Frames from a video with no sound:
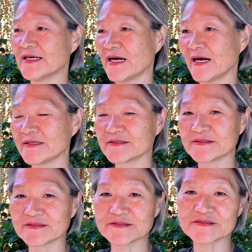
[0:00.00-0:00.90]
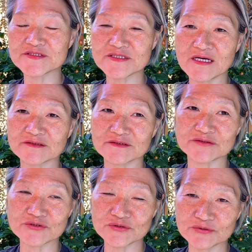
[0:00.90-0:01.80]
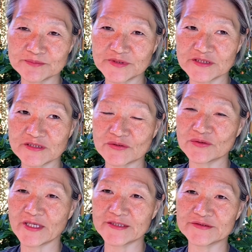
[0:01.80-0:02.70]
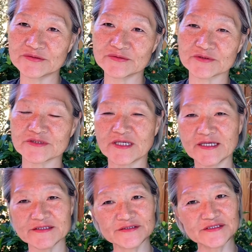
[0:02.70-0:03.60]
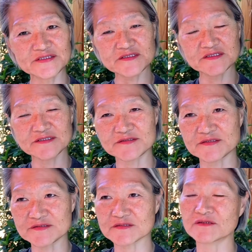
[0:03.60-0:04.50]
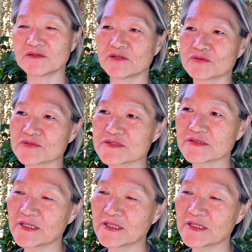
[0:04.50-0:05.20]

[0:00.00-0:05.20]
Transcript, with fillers: And the sound should be quite good. And the distance is close.